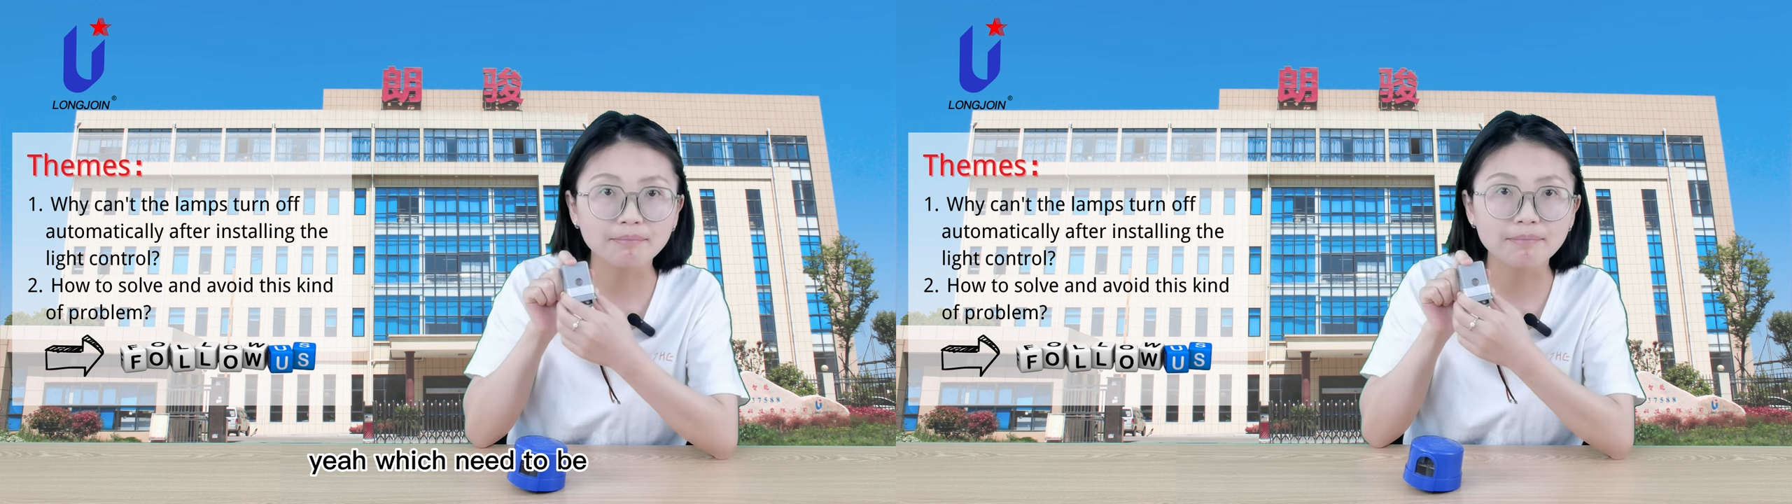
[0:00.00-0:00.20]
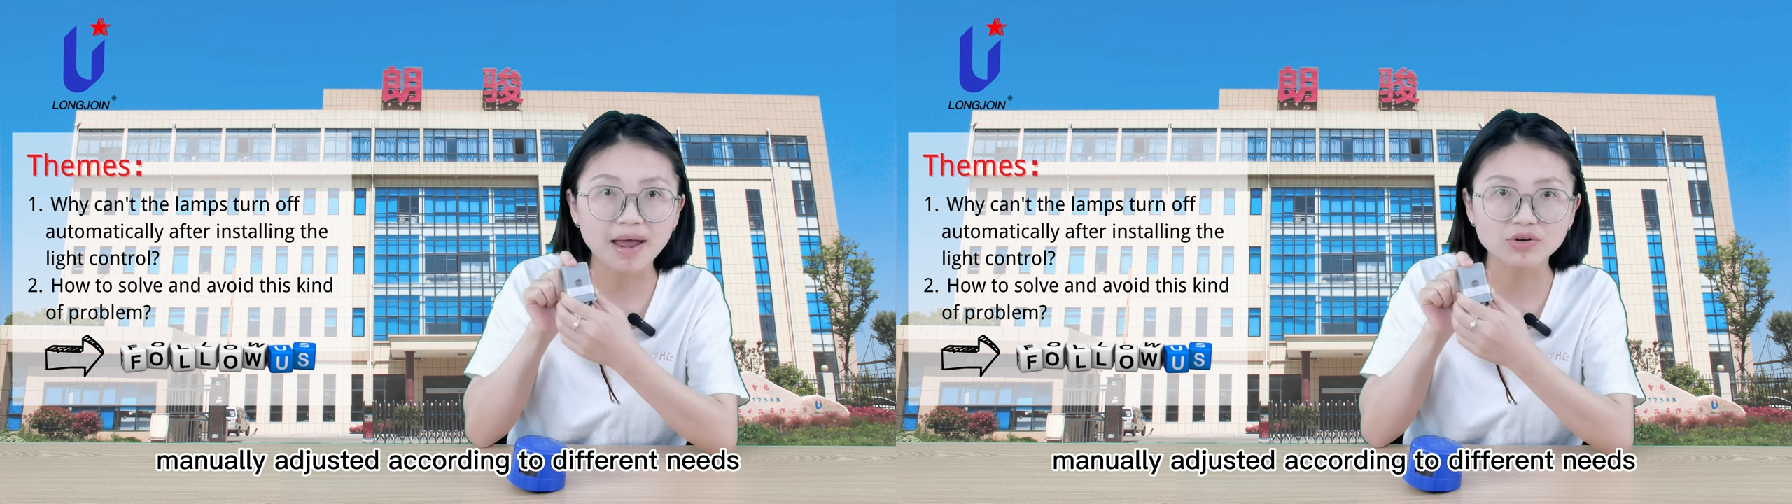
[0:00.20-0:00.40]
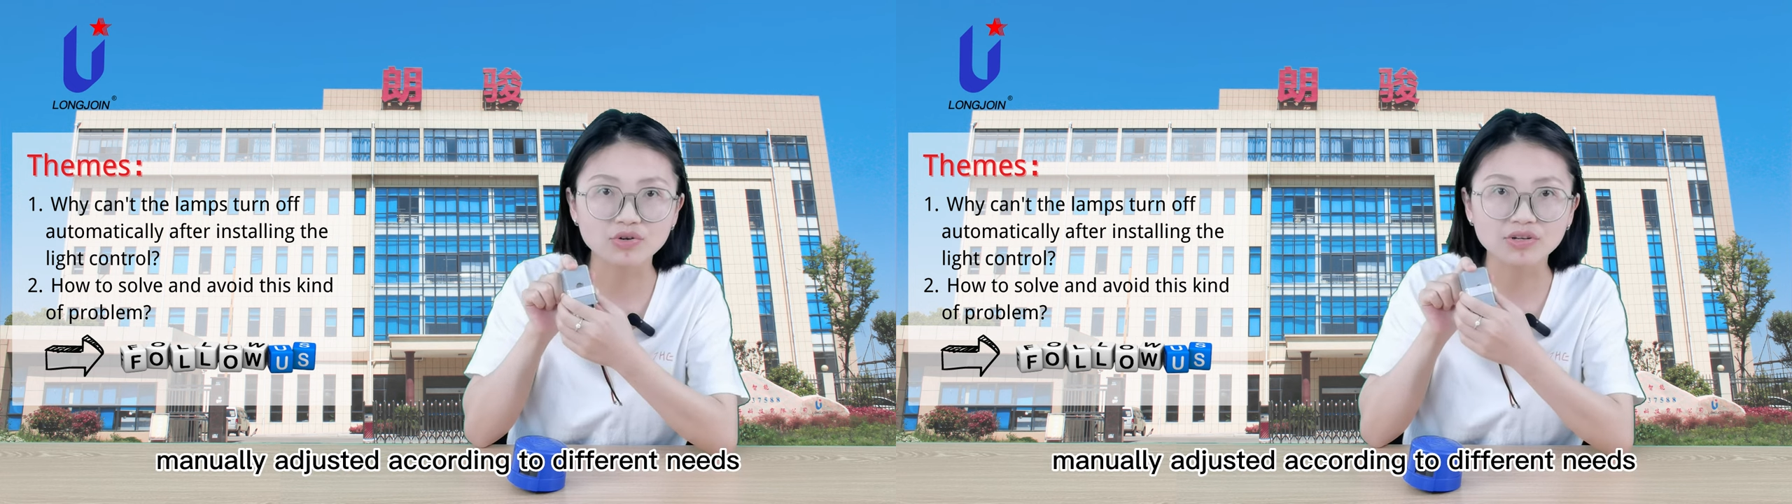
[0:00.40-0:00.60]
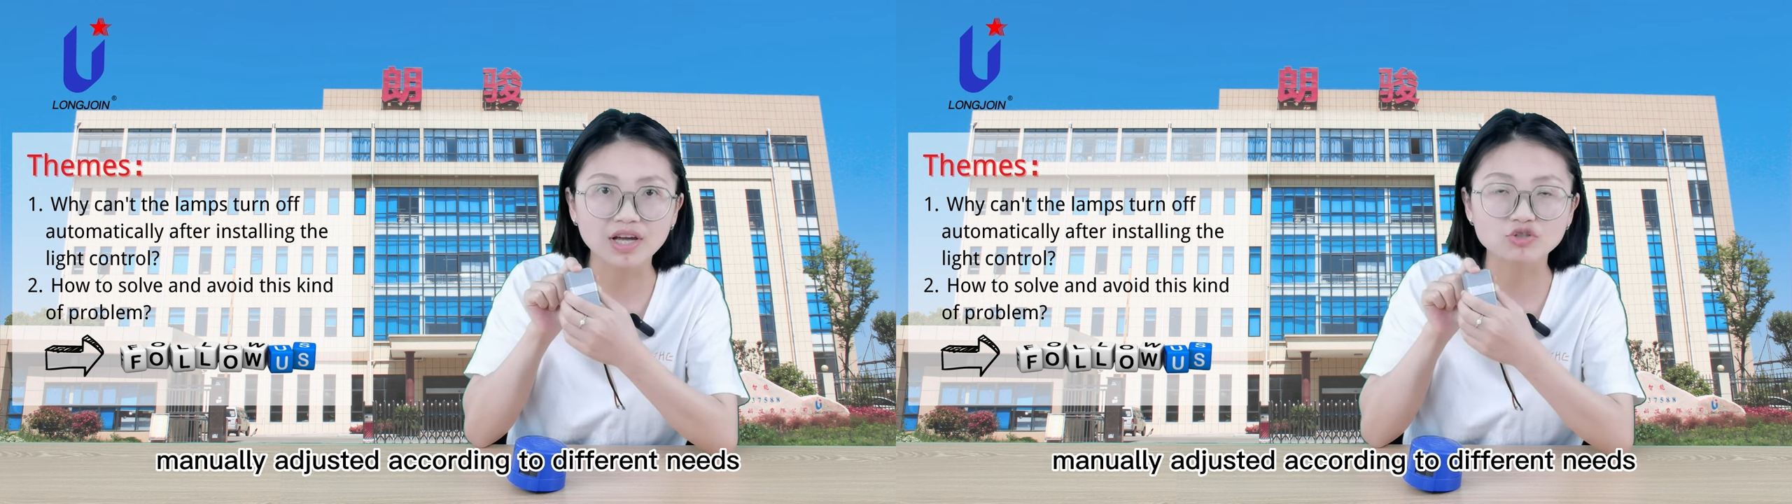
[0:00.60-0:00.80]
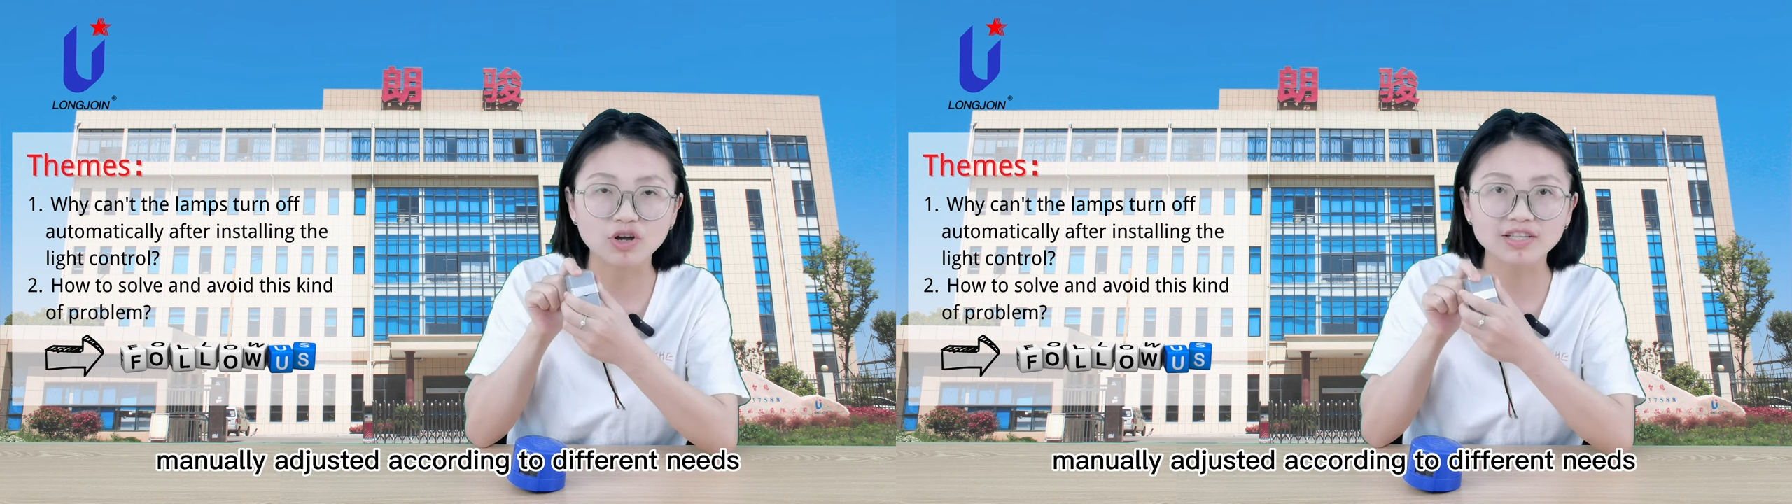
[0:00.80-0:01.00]
manually
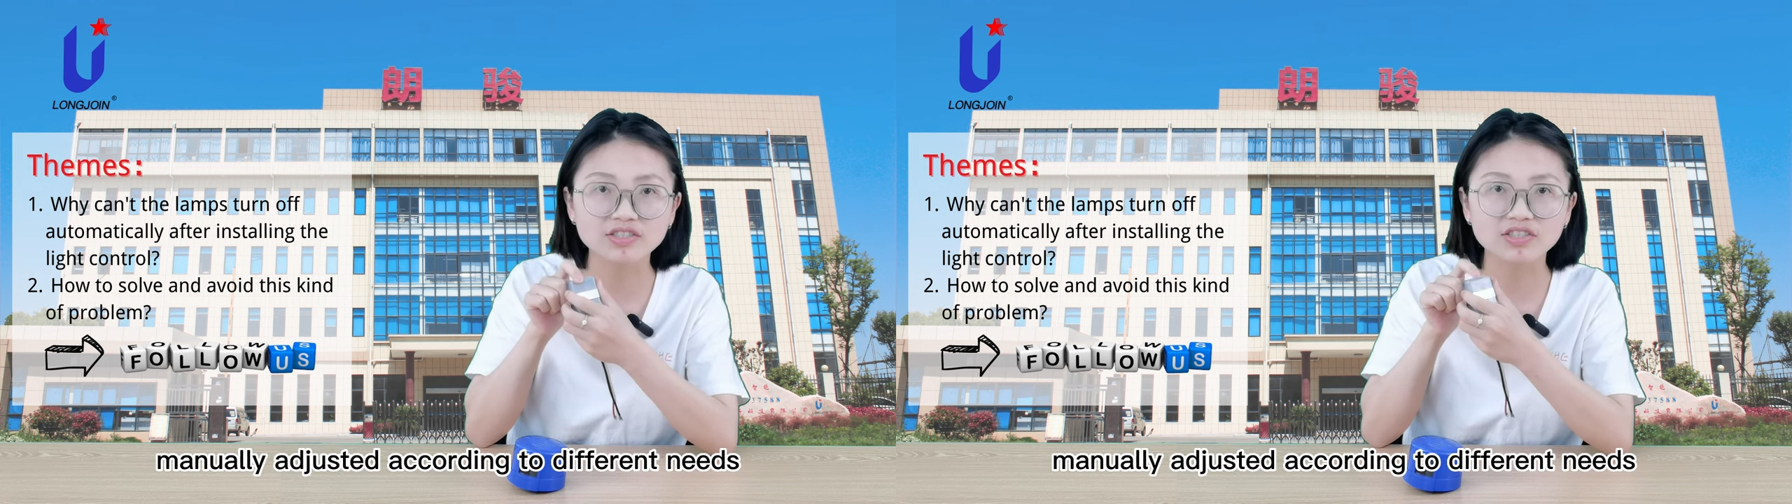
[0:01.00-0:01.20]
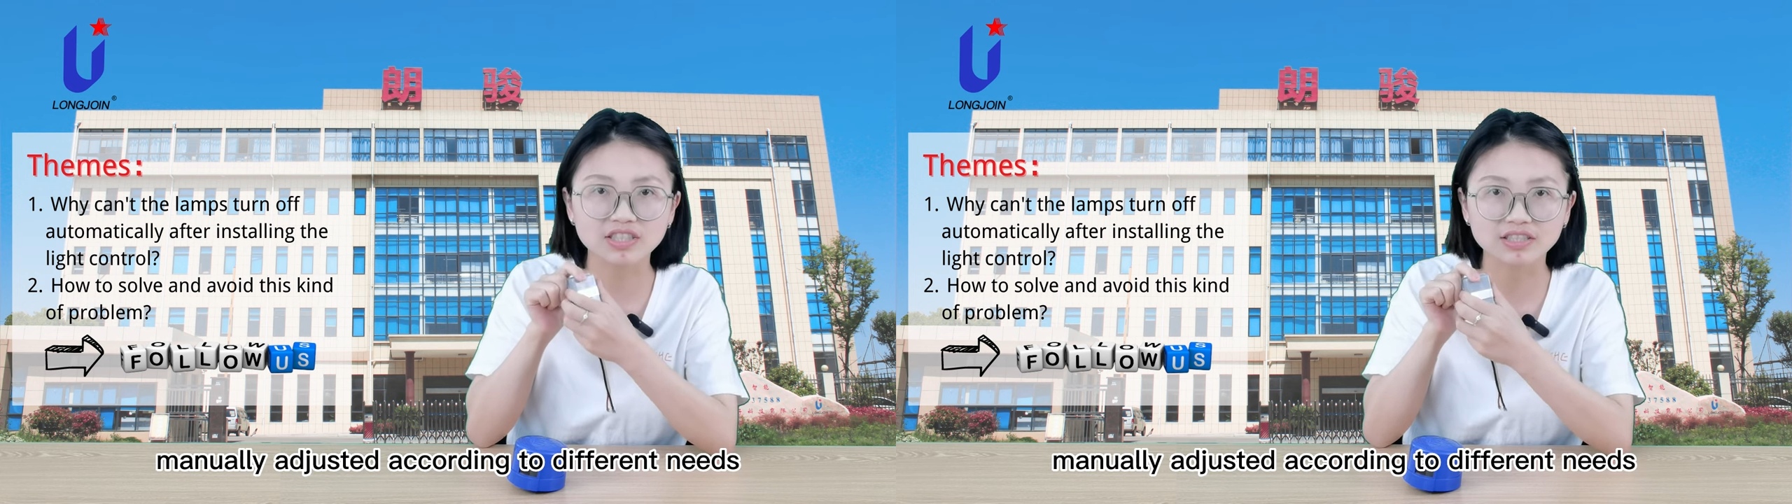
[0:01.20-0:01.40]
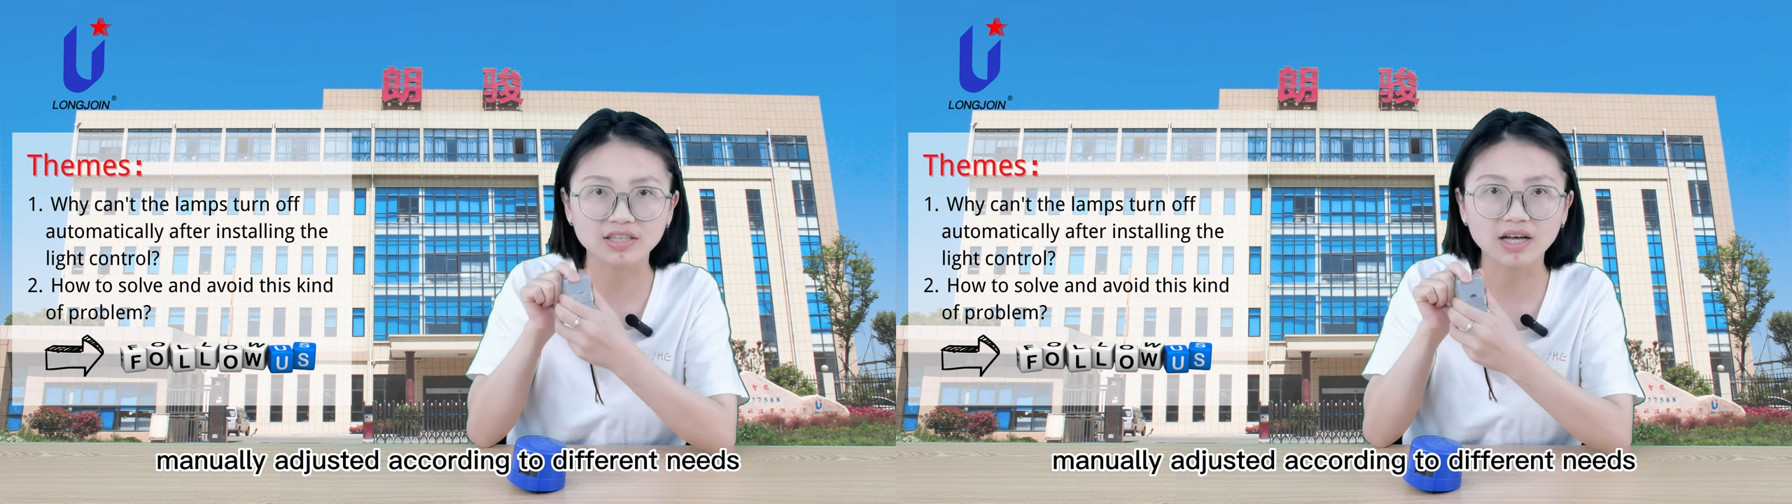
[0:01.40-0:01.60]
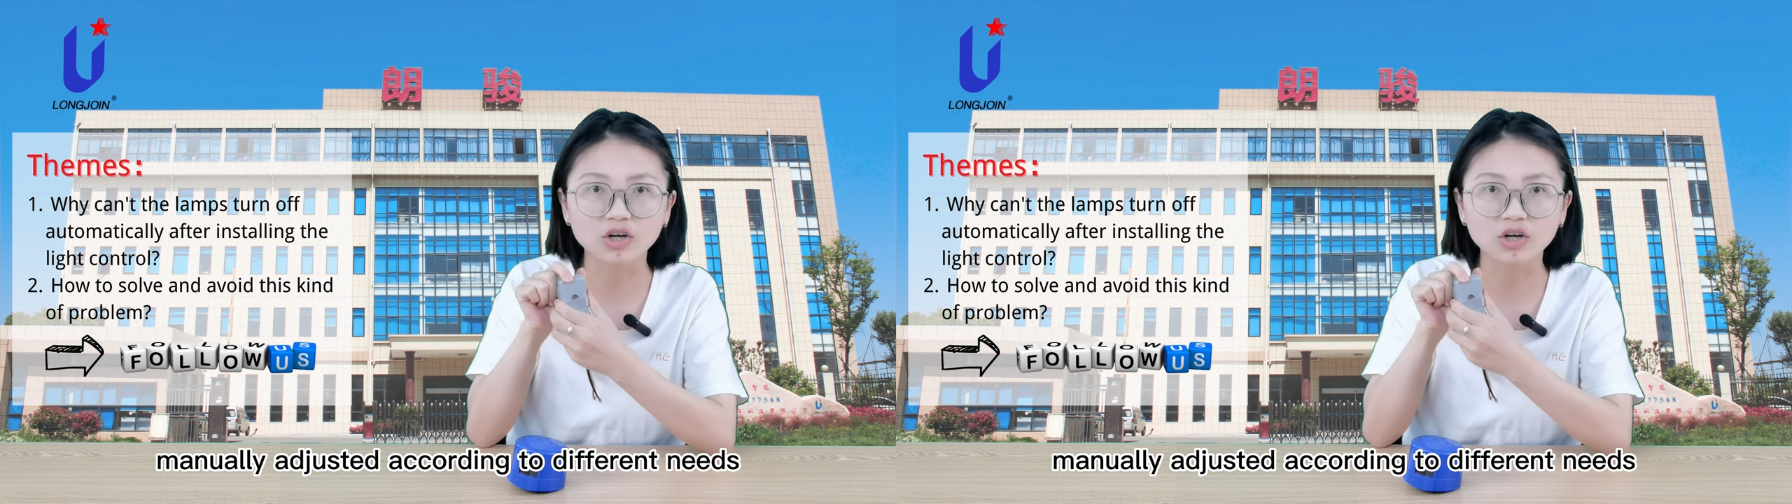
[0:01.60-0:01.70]
adjusted